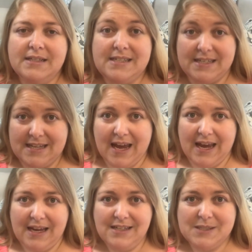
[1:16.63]

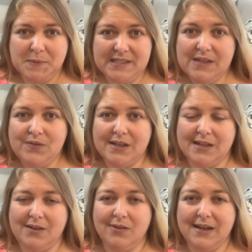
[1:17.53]
Today,
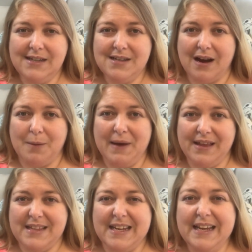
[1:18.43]
specifically, we're going to talk
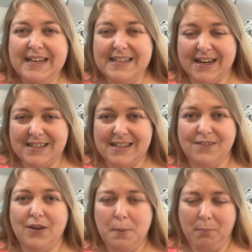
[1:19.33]
about the Inductive
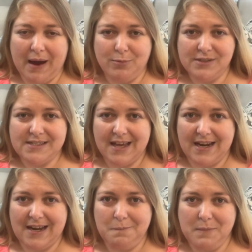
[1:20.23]
Bible
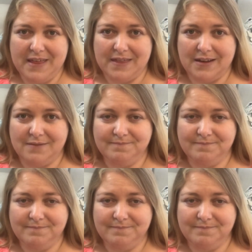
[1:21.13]
Study Method.